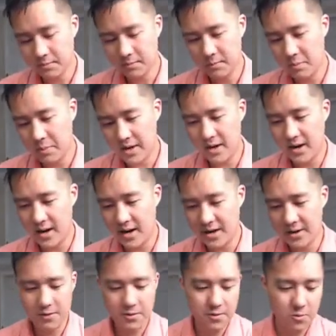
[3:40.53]
but
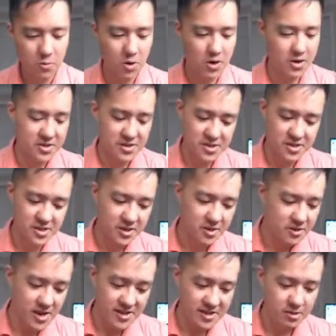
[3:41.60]
none where it just
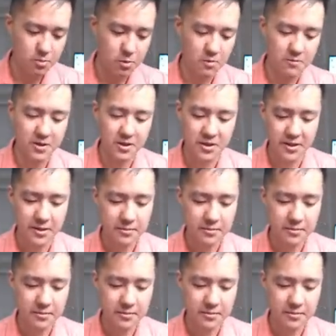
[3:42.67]
synergizes perfectly.